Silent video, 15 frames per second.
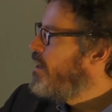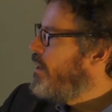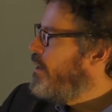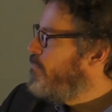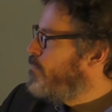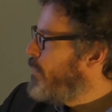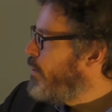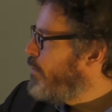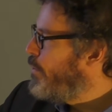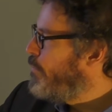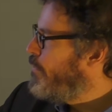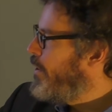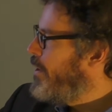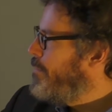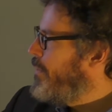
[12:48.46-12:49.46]
If both
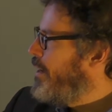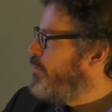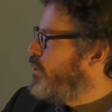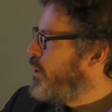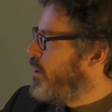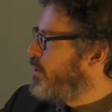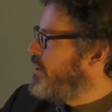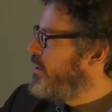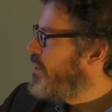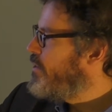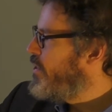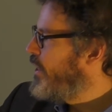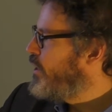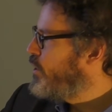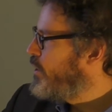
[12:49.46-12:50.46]
of them have chosen
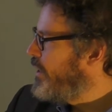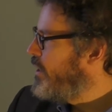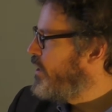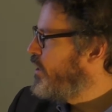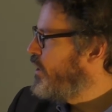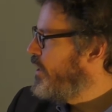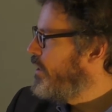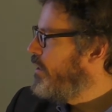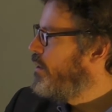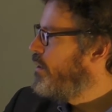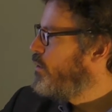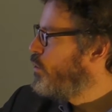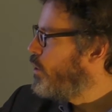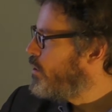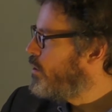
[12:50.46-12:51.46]
as their strategy
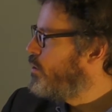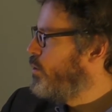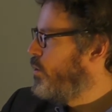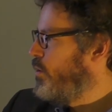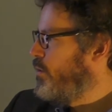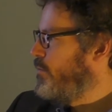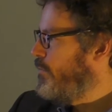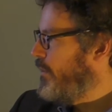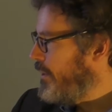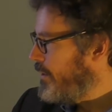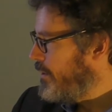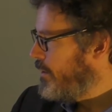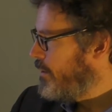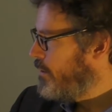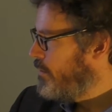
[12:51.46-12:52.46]
not to
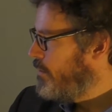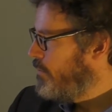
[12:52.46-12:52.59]
confess,